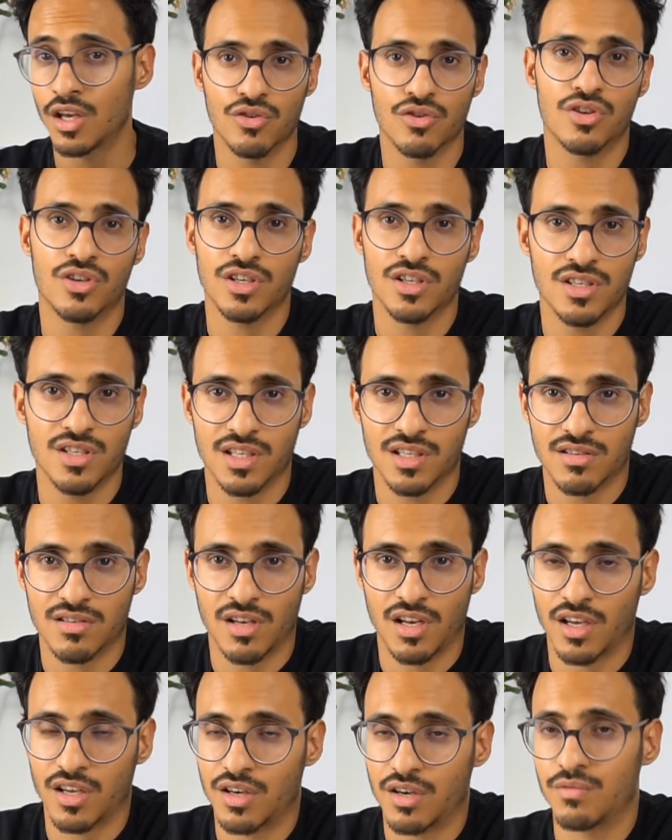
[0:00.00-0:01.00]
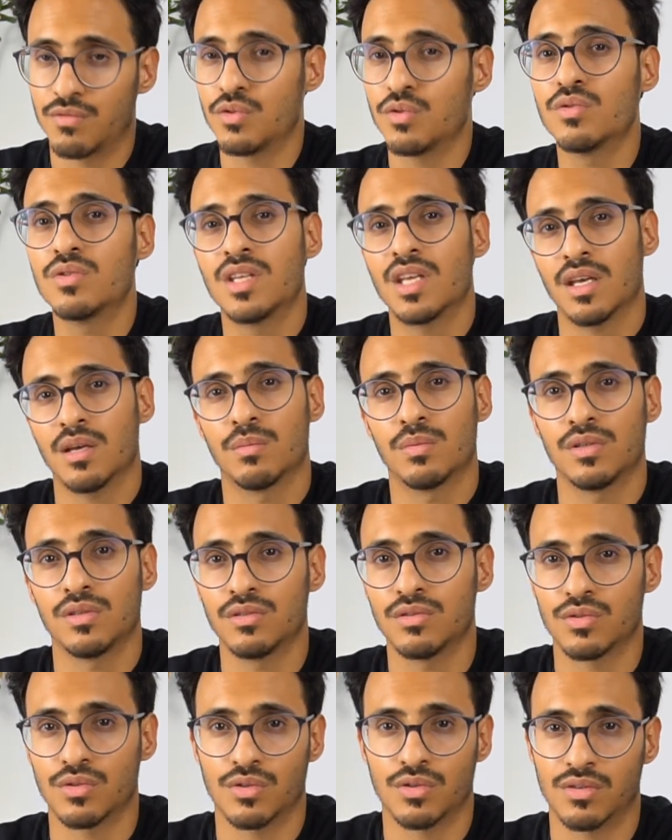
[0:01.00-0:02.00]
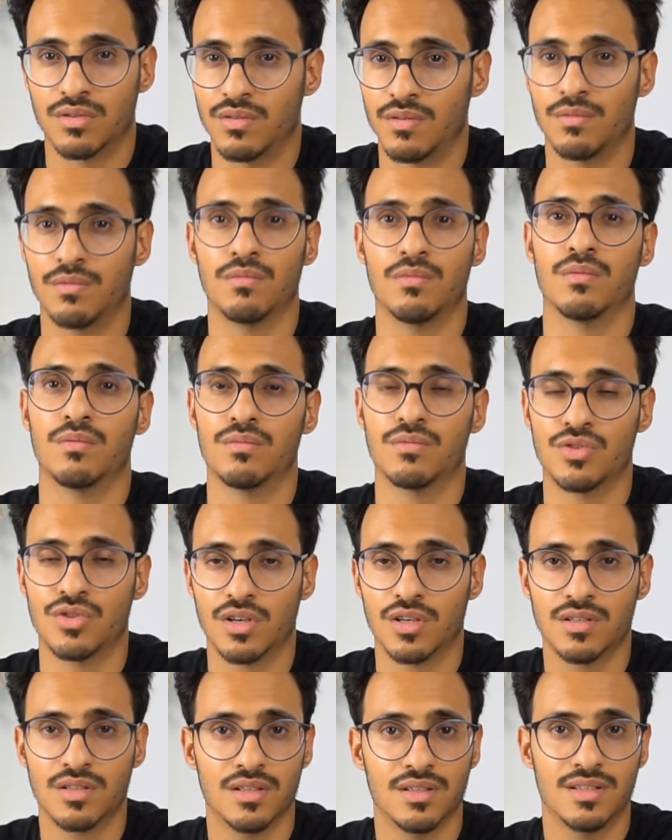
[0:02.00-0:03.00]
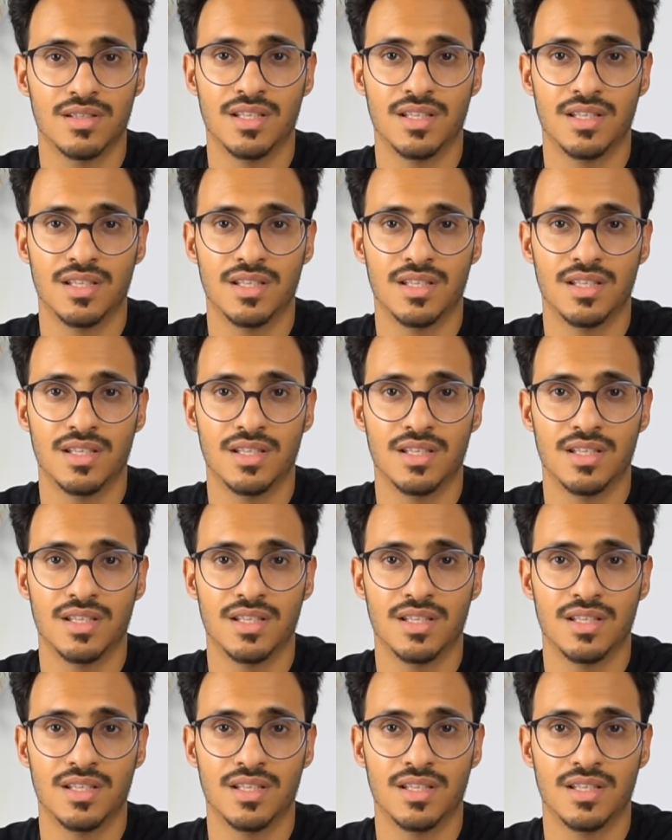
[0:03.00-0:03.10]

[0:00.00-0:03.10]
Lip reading: You can just like review tables or certain